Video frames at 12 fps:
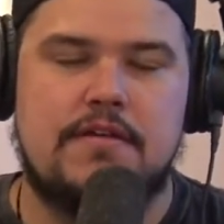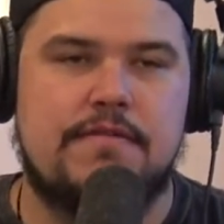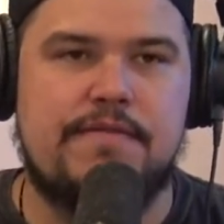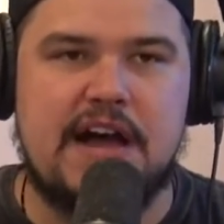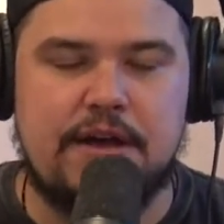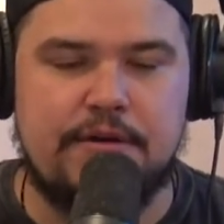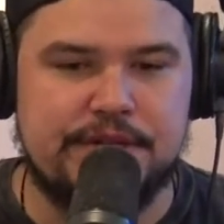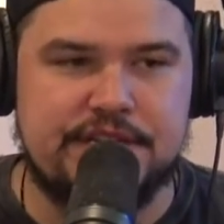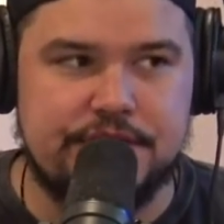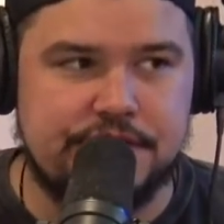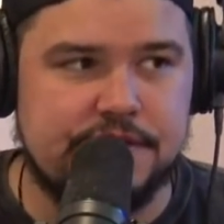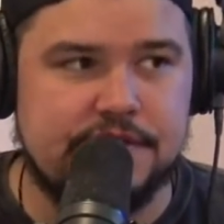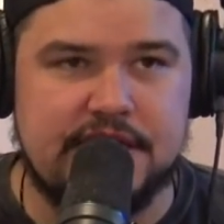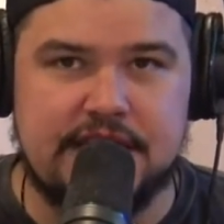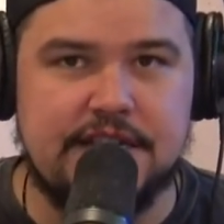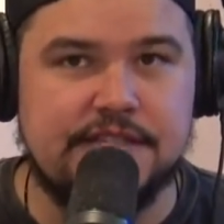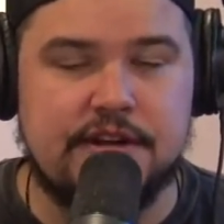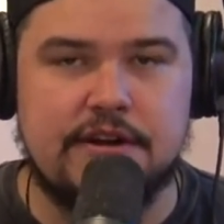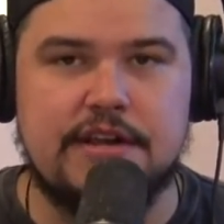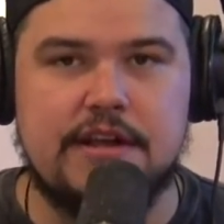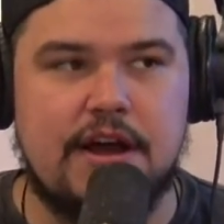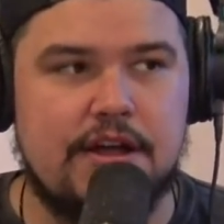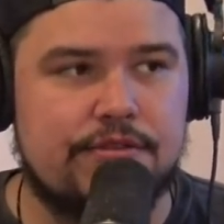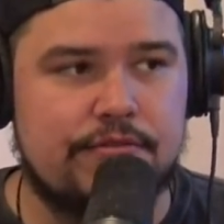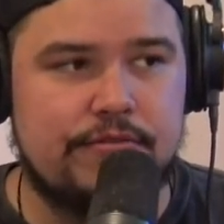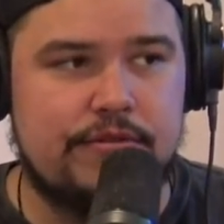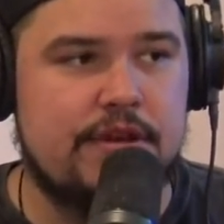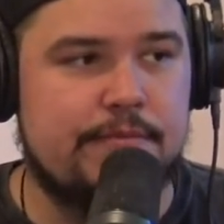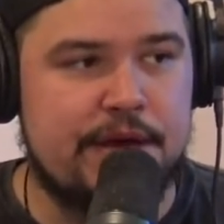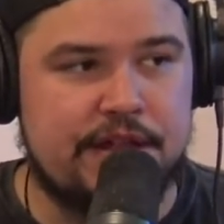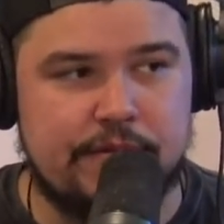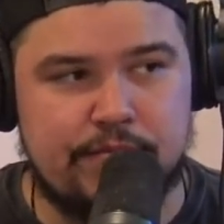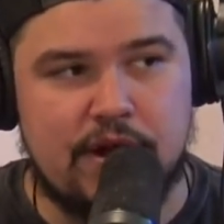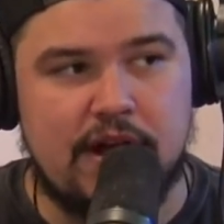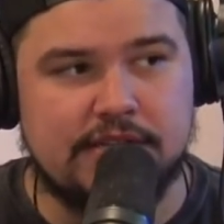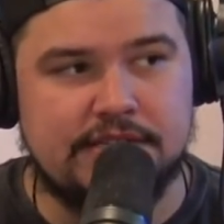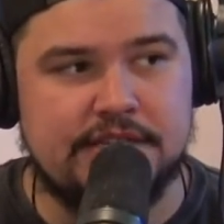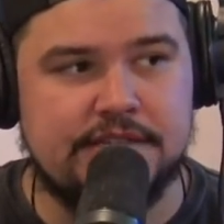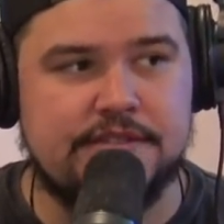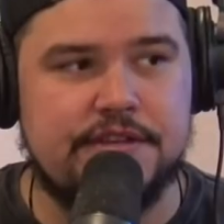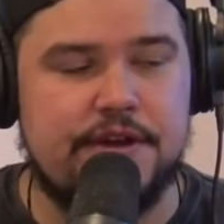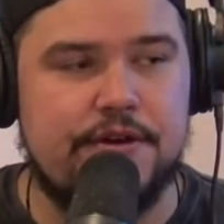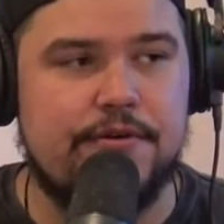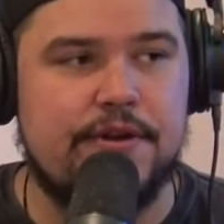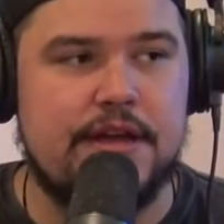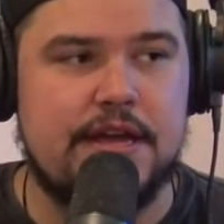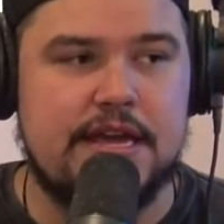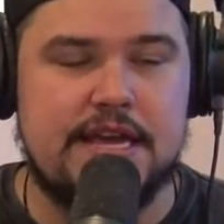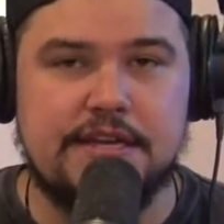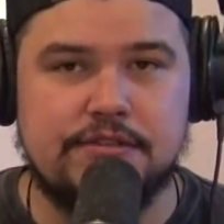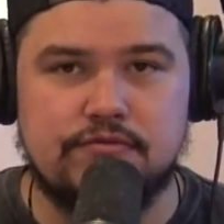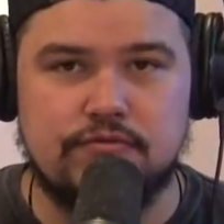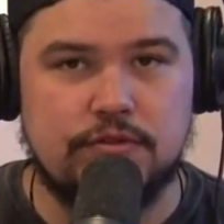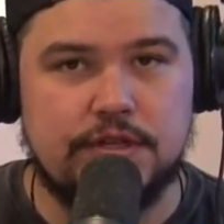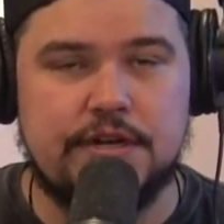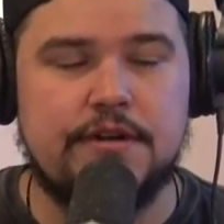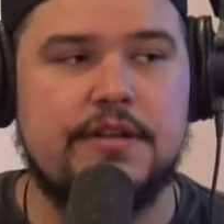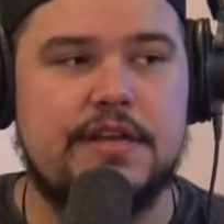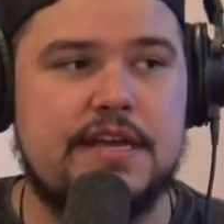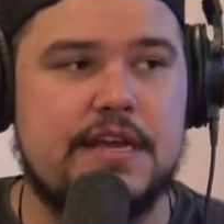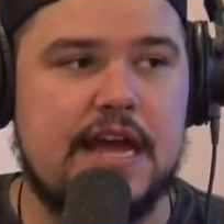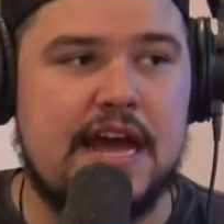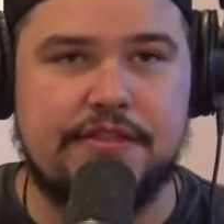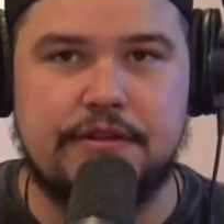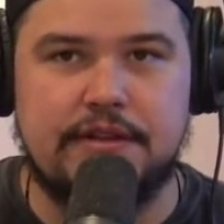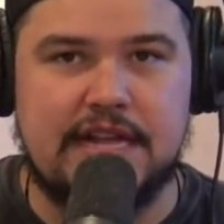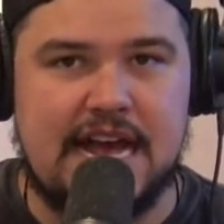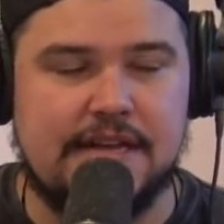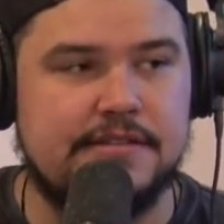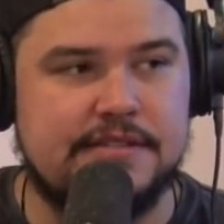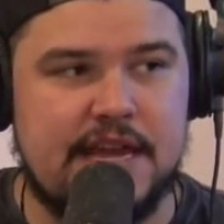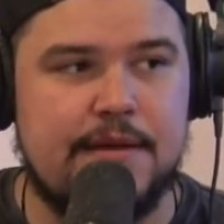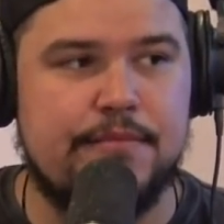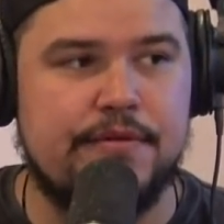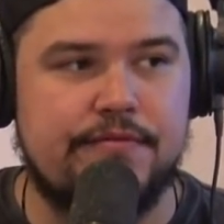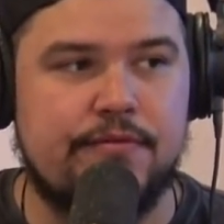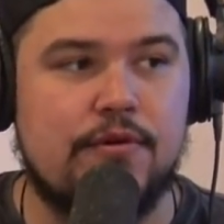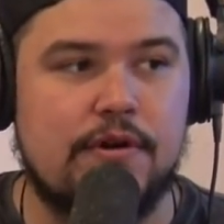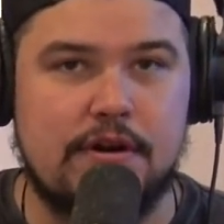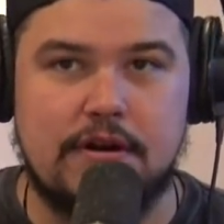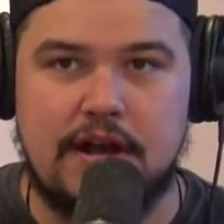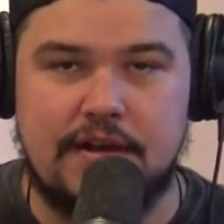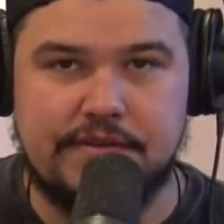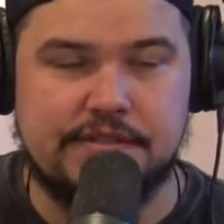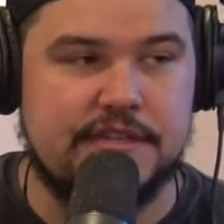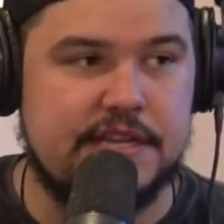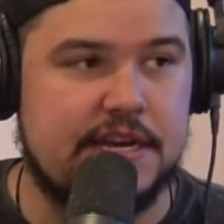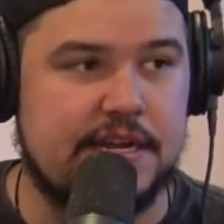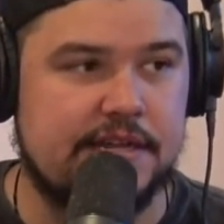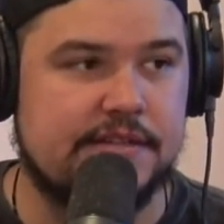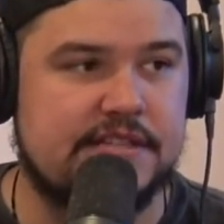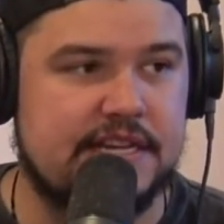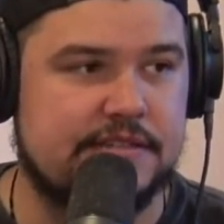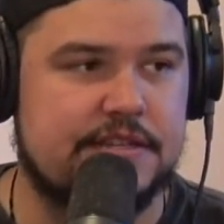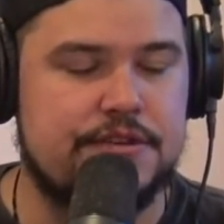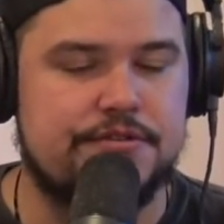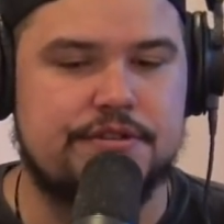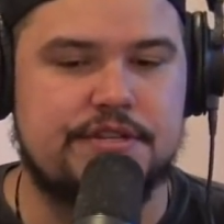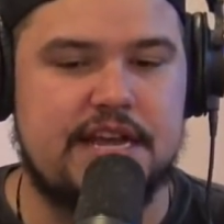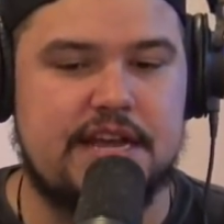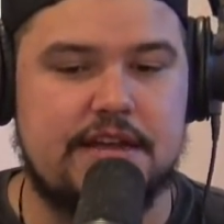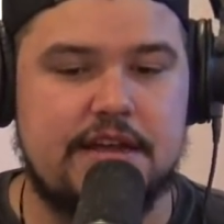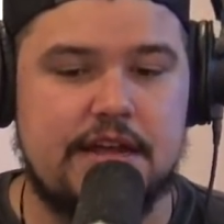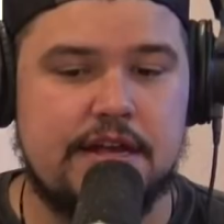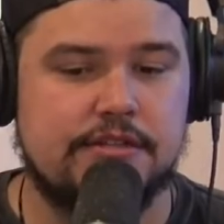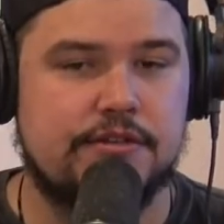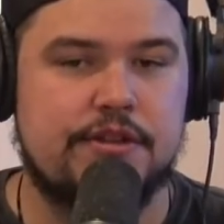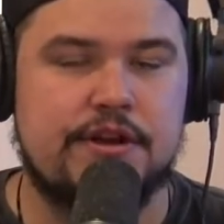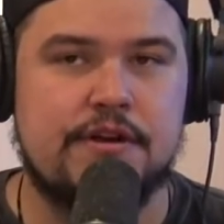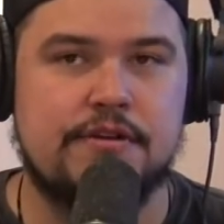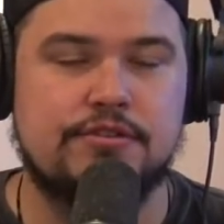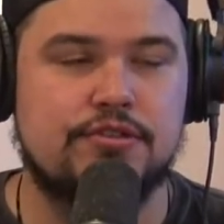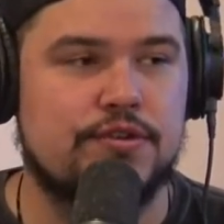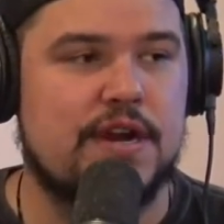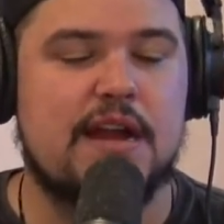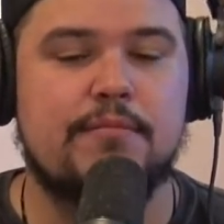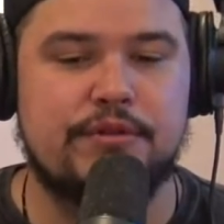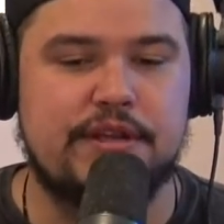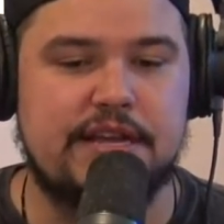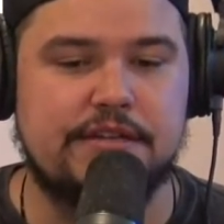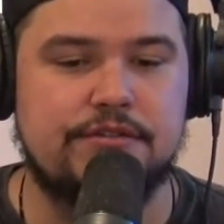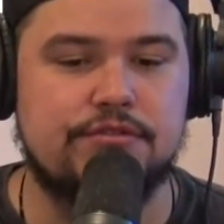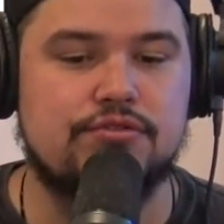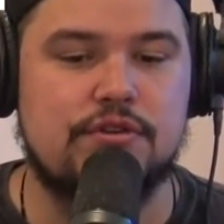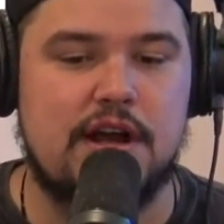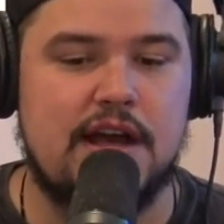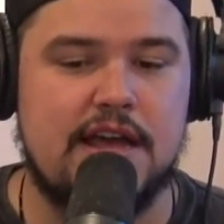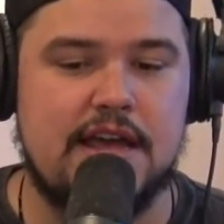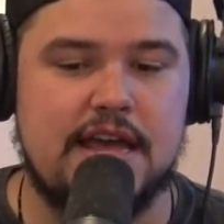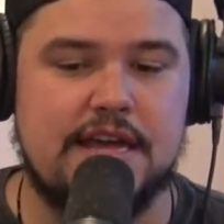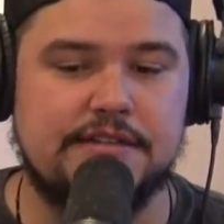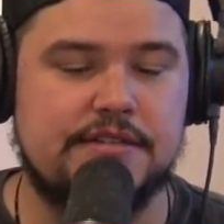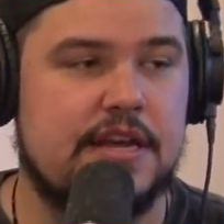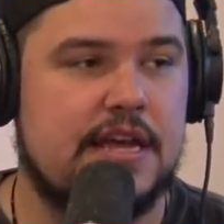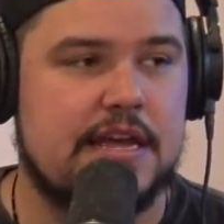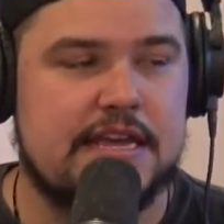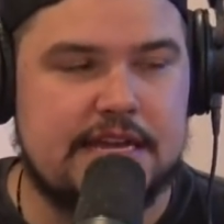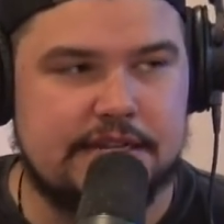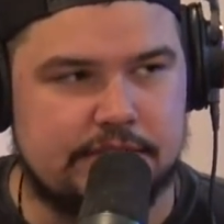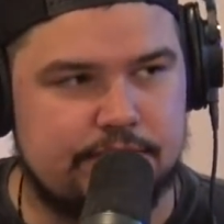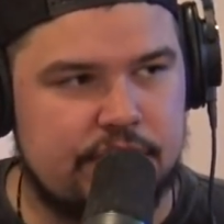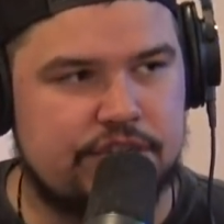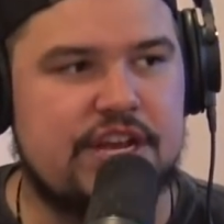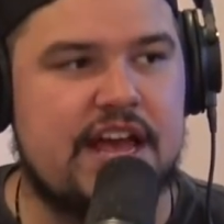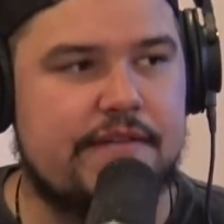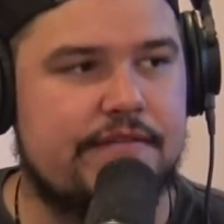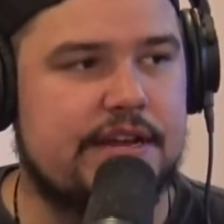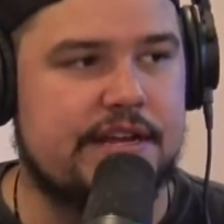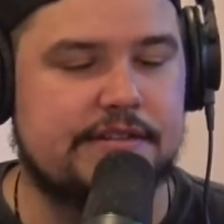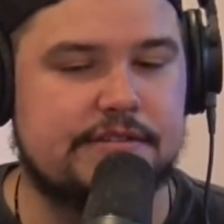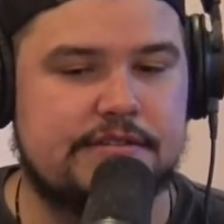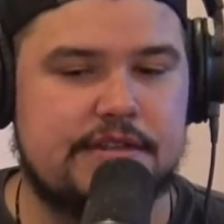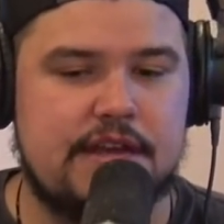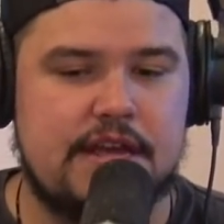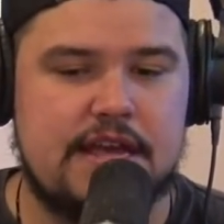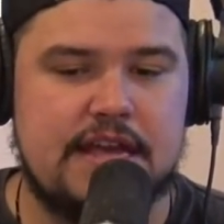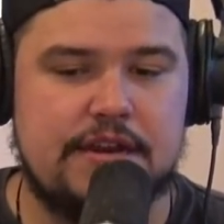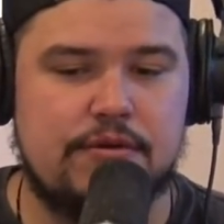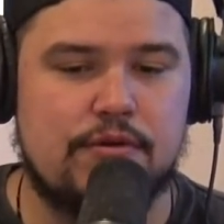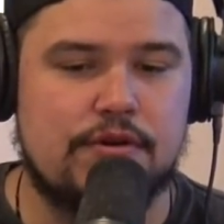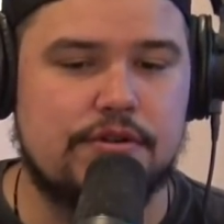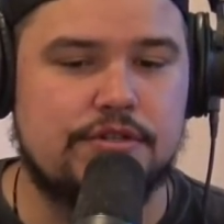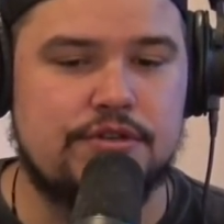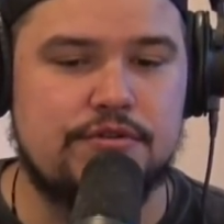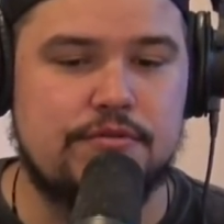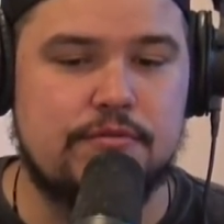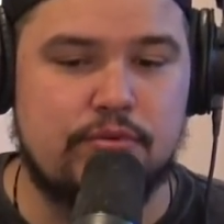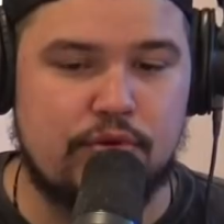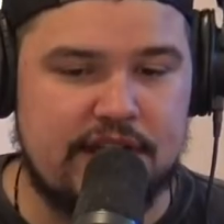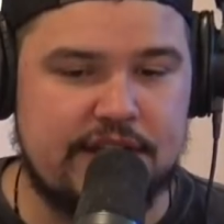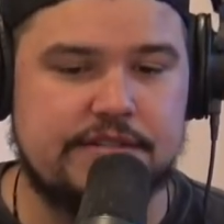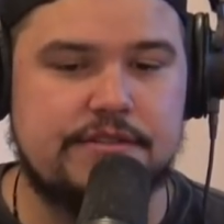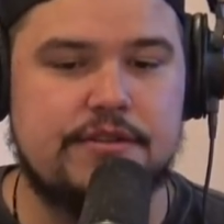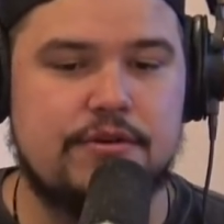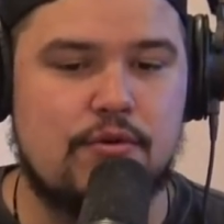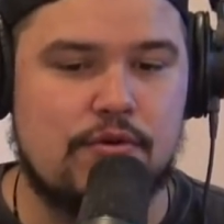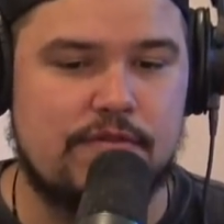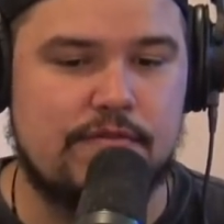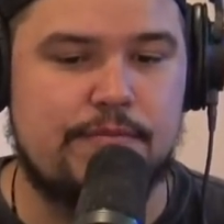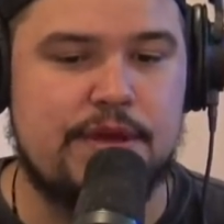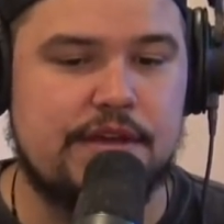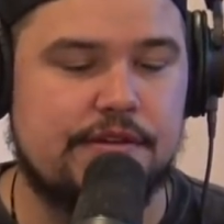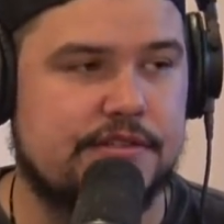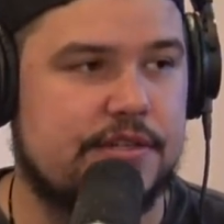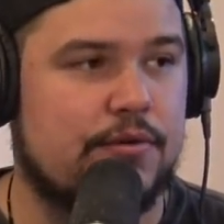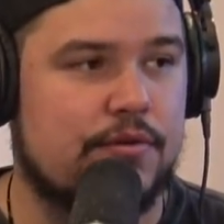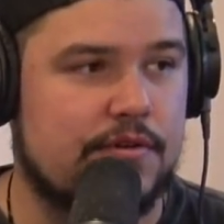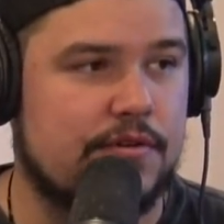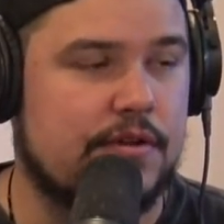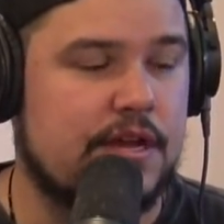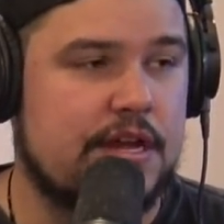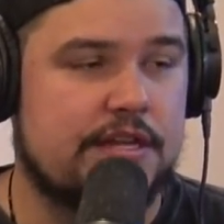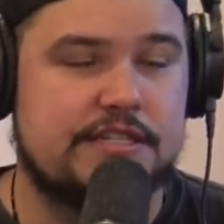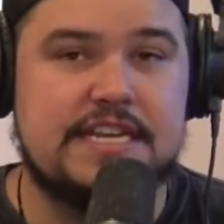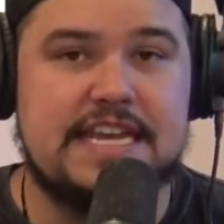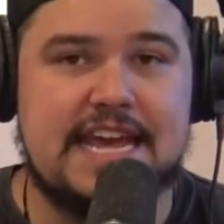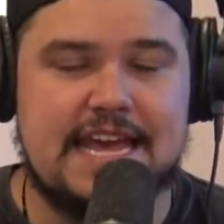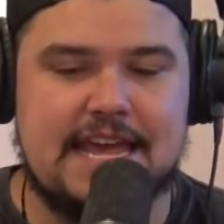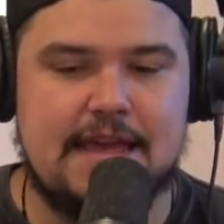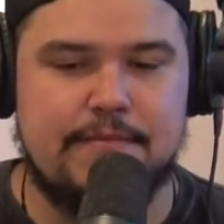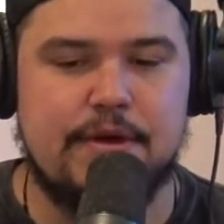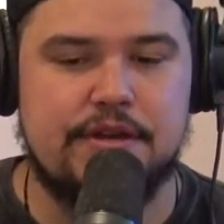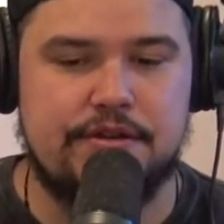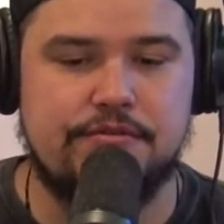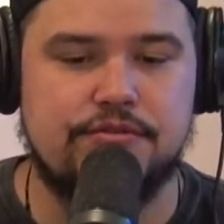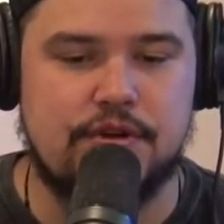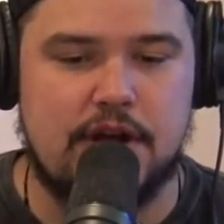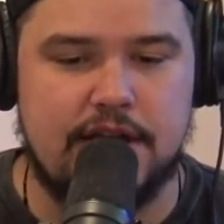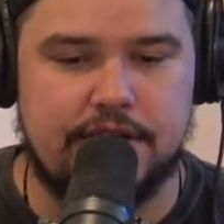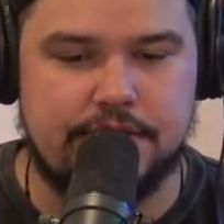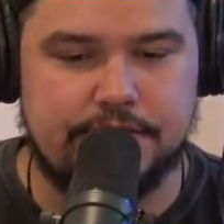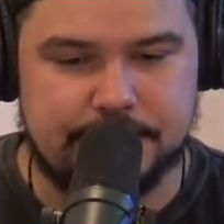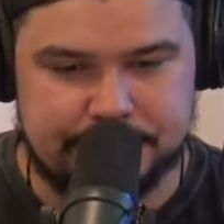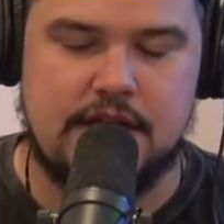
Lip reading: file petitions. Like, he's already gone through the appellate process, so he's literally at the last step before obviously getting his execution date. So they're scrambling to try and get as much evidence in order to bring it to the Court of Appeals in order to get him a new trial.